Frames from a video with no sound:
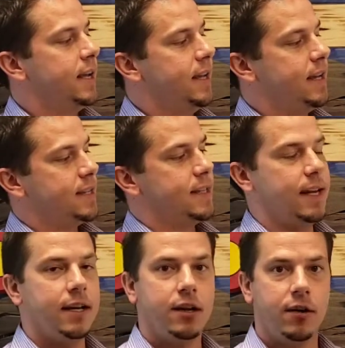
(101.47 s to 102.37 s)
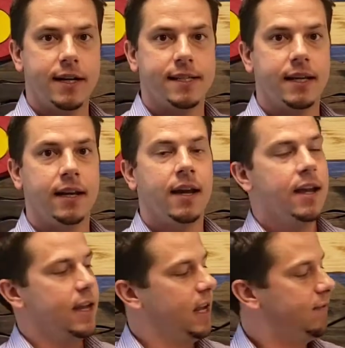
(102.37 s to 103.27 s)
is increasing.
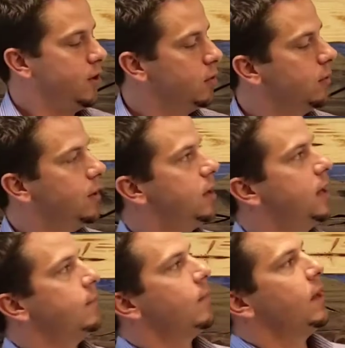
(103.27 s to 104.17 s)
If you look